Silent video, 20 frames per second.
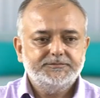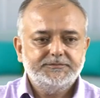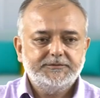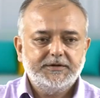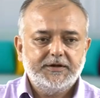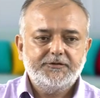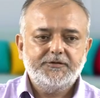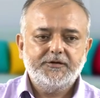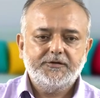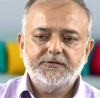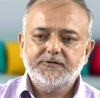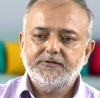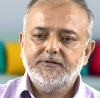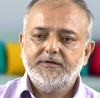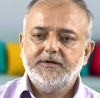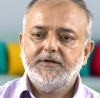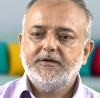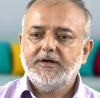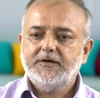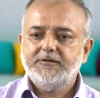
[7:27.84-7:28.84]
It's, it's,
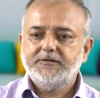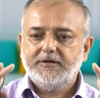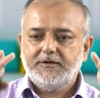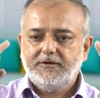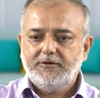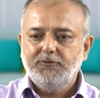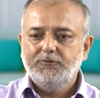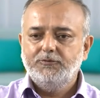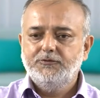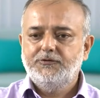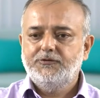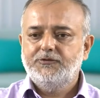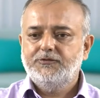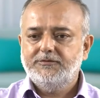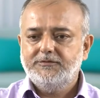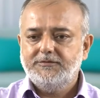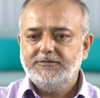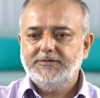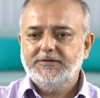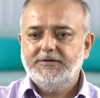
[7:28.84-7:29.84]
it has a huge
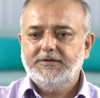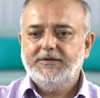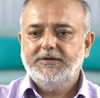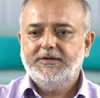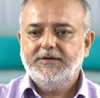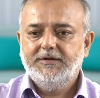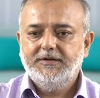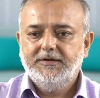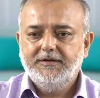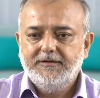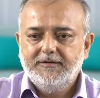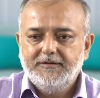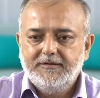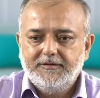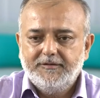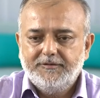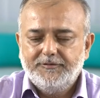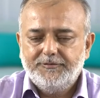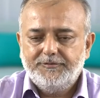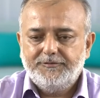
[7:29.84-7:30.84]

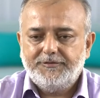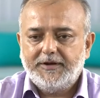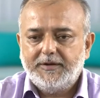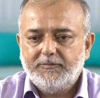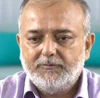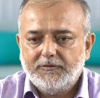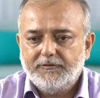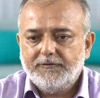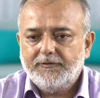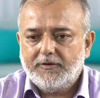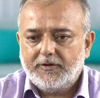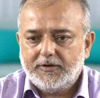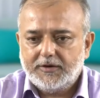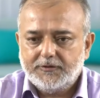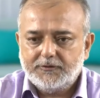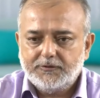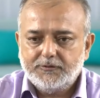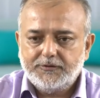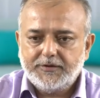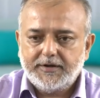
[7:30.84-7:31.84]
frame of thought
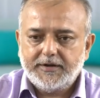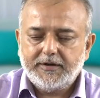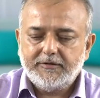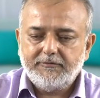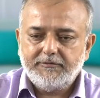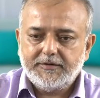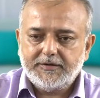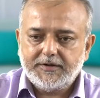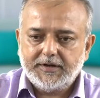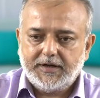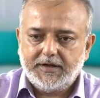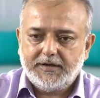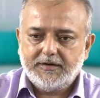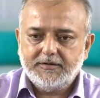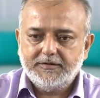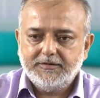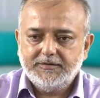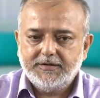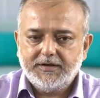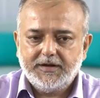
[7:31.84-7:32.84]
associated with that
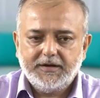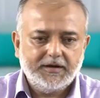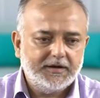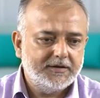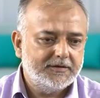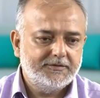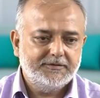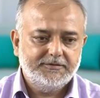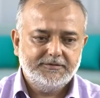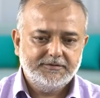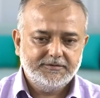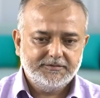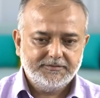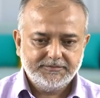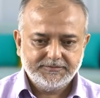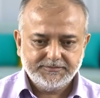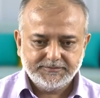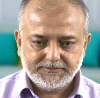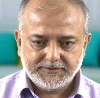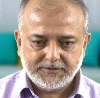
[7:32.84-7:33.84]
and, and
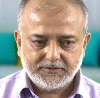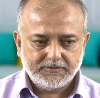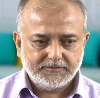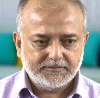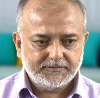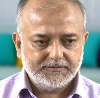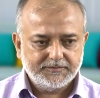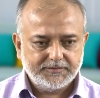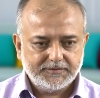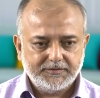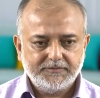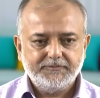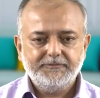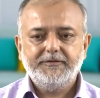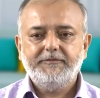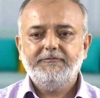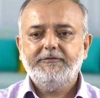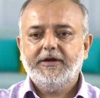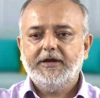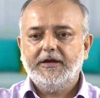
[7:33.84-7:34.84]
you know, we,
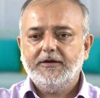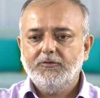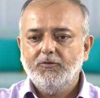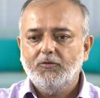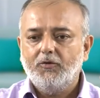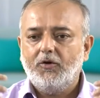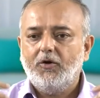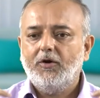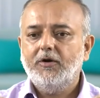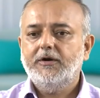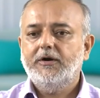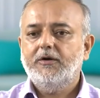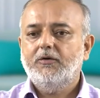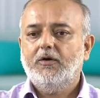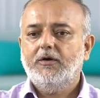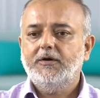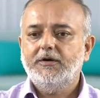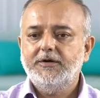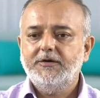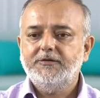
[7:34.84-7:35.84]
we can go on and
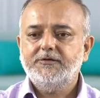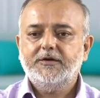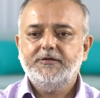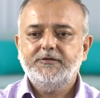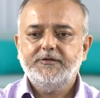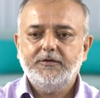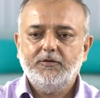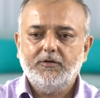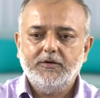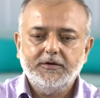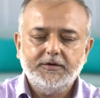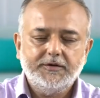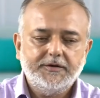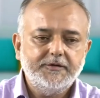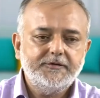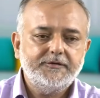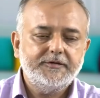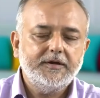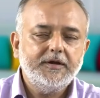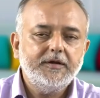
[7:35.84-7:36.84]
on discussing on
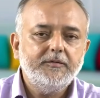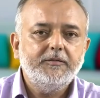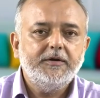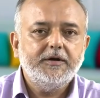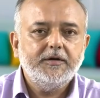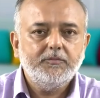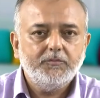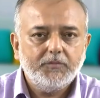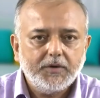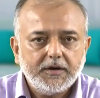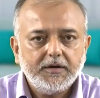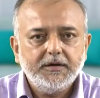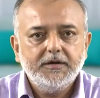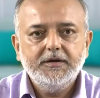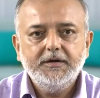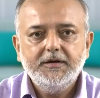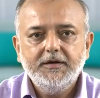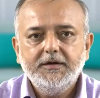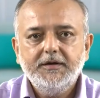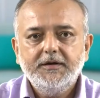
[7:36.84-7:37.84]
this element, but
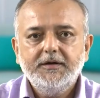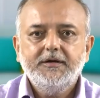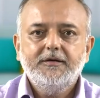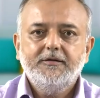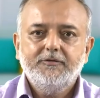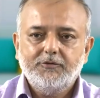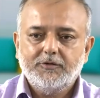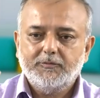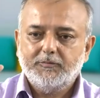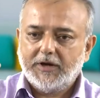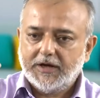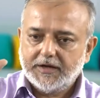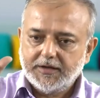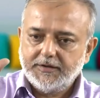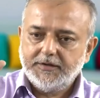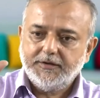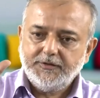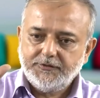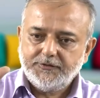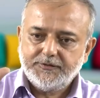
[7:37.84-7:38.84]
for
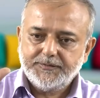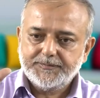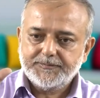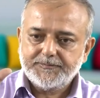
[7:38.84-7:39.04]
marketers,